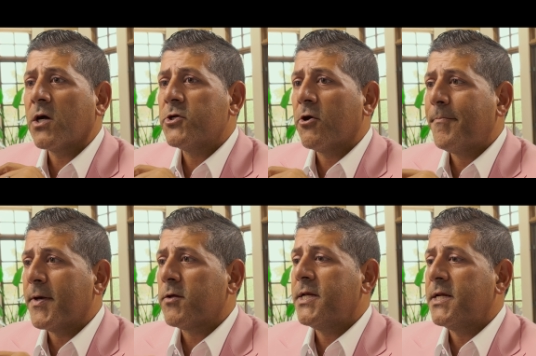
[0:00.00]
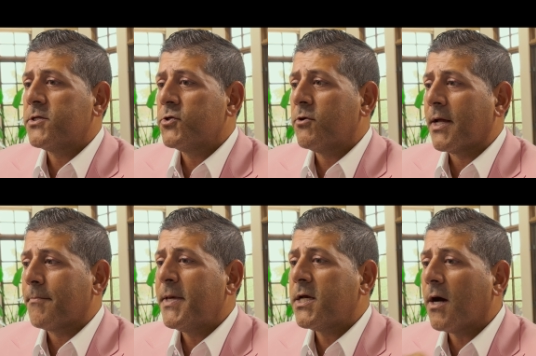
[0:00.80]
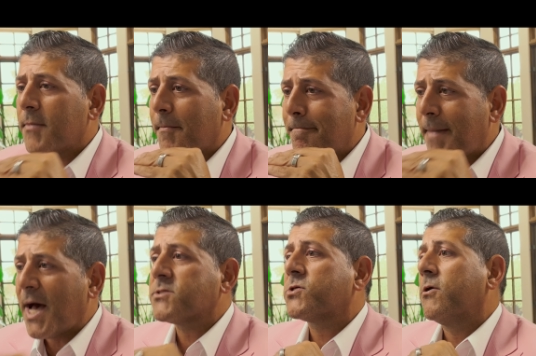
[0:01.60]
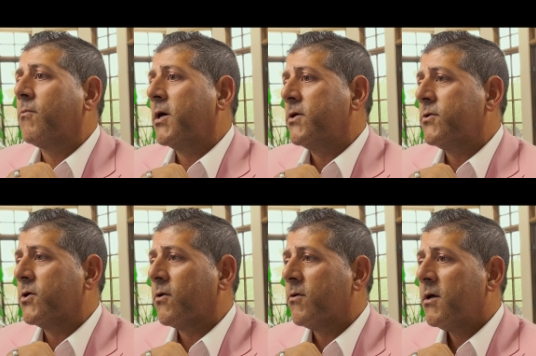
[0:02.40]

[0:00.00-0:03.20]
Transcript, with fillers: on your ability to do it. Become a master at what you do.